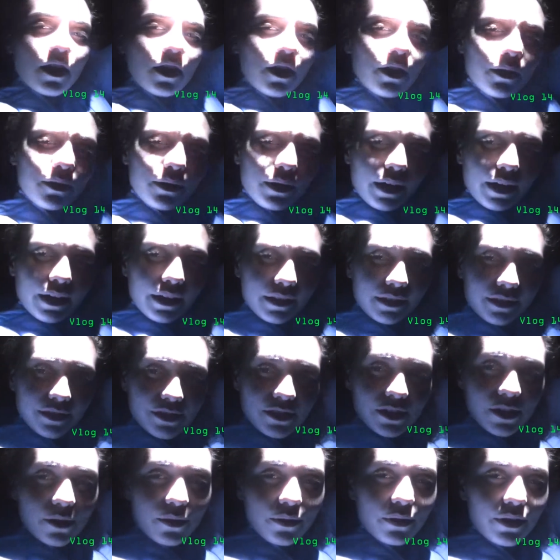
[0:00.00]
Okay,
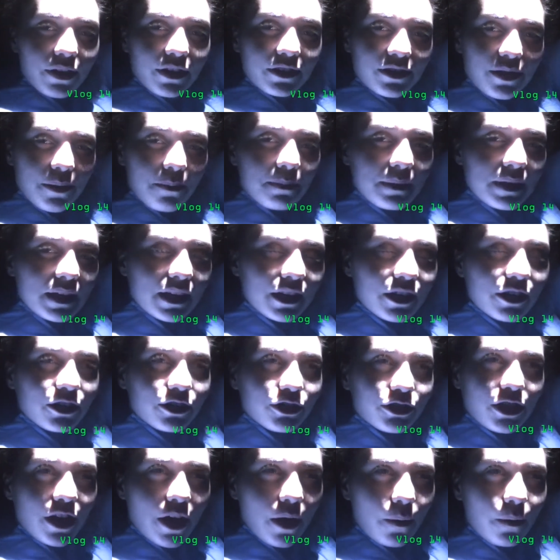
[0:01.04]
so there's a meteor
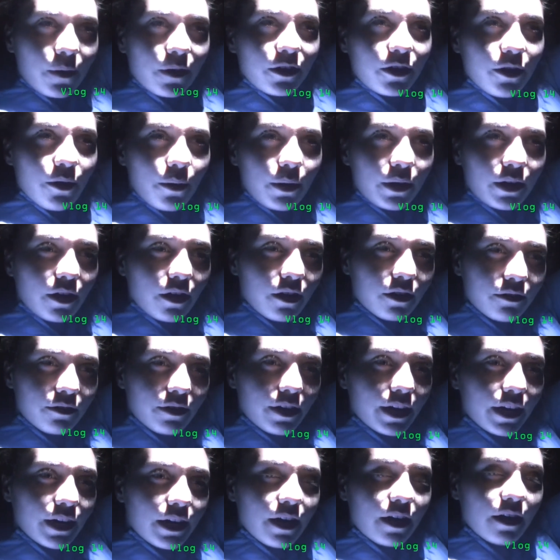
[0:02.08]
shower going on
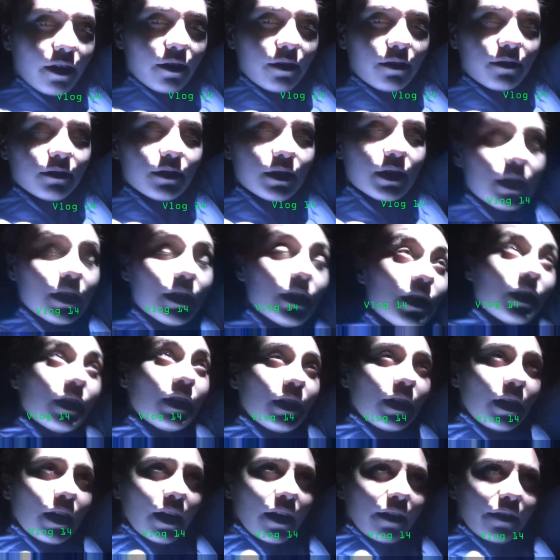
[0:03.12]
right now.
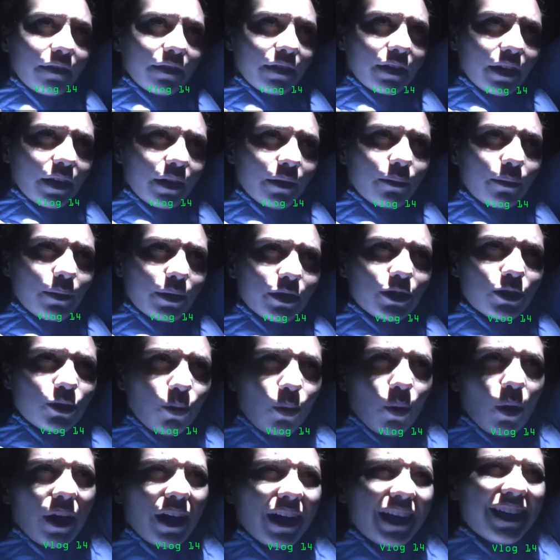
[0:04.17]
I forget which
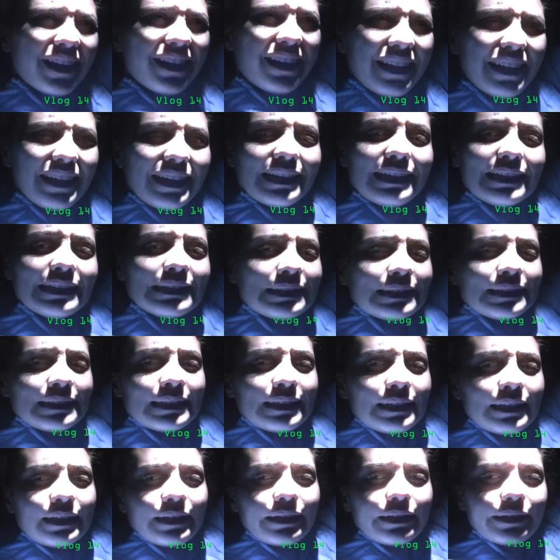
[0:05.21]
one.
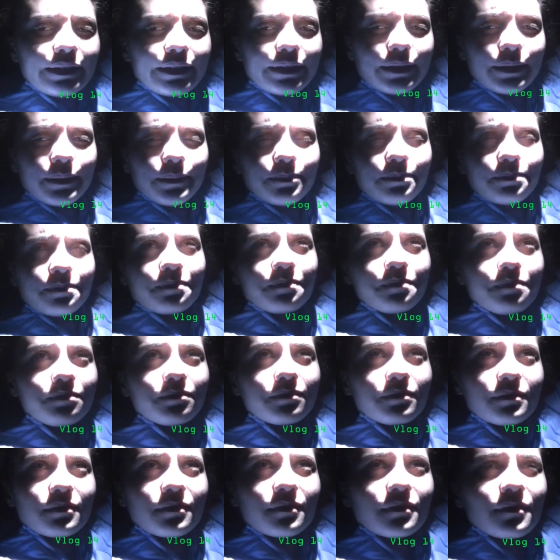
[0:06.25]

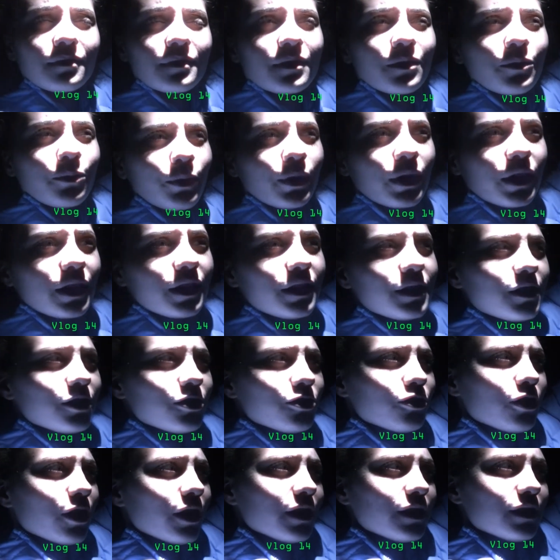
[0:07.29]
We're gonna
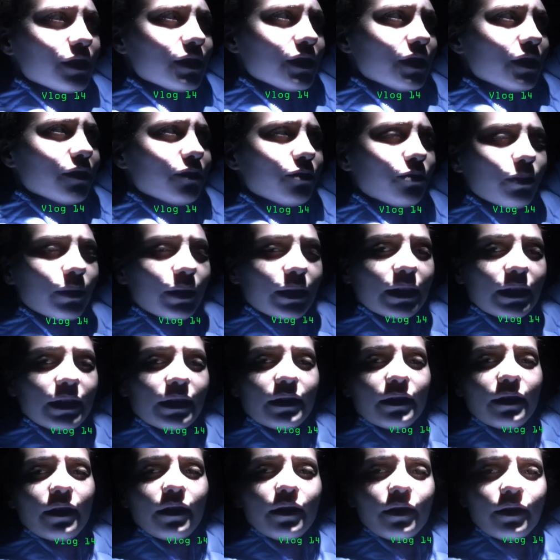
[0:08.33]
try to see if we
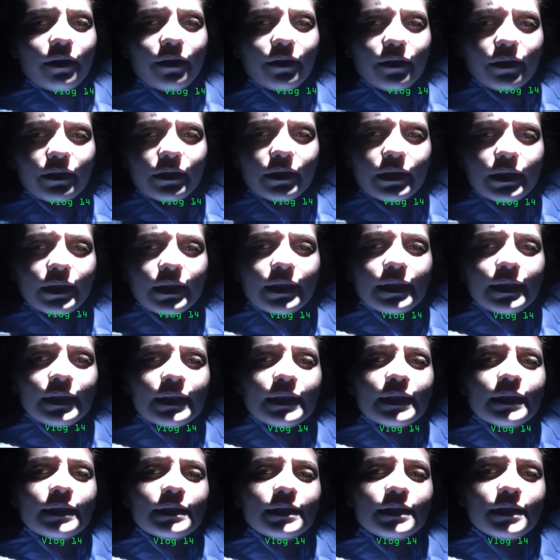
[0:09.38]
can
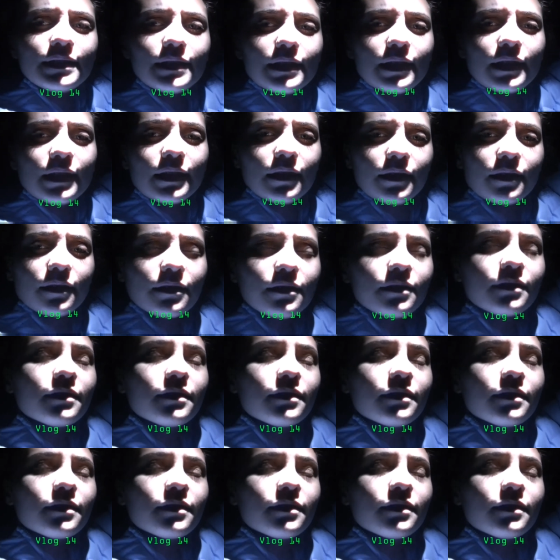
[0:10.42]
see